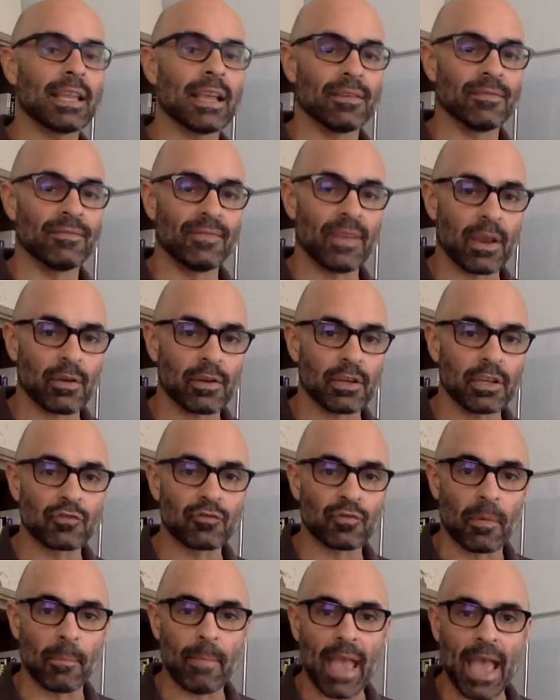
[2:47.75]
a very
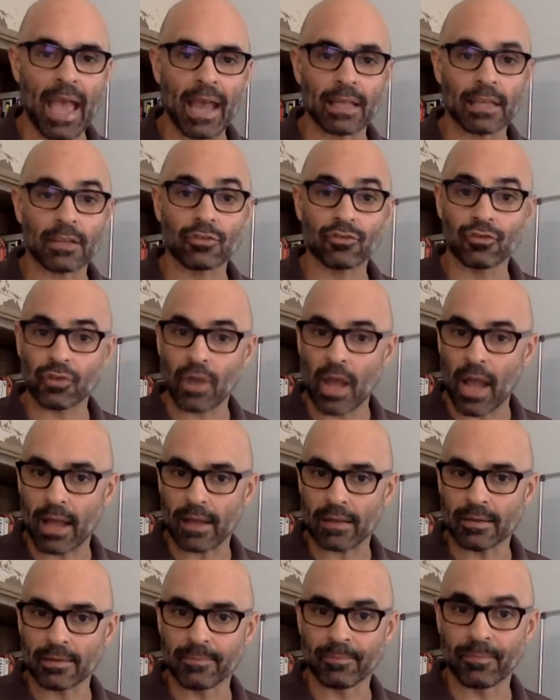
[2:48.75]
dramatic
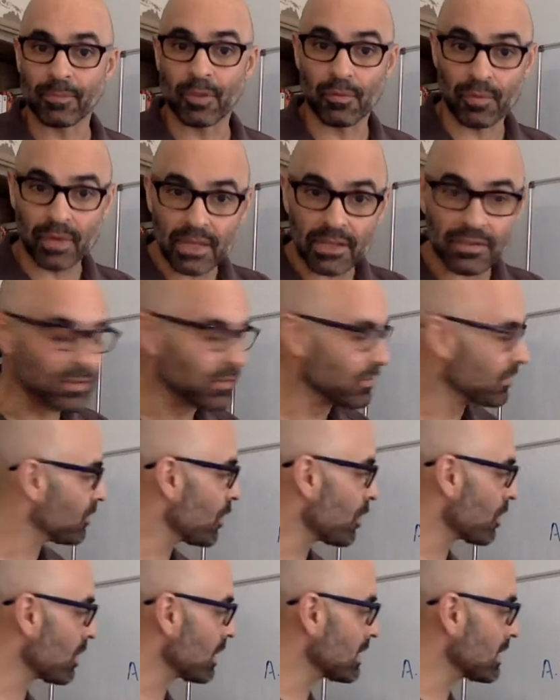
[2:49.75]
shot. The reason for it